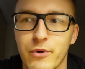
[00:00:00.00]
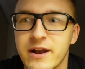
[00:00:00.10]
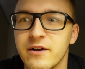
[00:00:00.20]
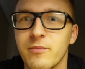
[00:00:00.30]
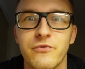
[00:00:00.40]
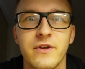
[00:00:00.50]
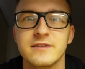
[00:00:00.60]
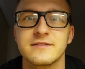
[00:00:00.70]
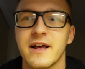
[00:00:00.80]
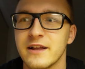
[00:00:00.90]
random
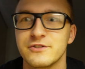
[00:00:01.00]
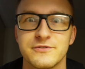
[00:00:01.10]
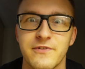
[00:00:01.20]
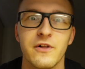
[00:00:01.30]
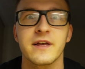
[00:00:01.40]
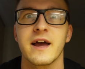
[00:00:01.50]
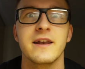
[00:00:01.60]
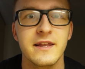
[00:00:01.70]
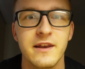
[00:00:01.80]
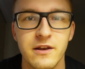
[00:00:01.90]
things that I just felt like I
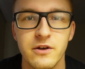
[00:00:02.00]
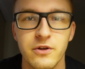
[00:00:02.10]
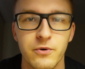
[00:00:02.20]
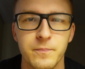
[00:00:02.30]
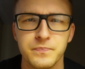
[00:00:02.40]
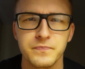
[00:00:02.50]
needed to do.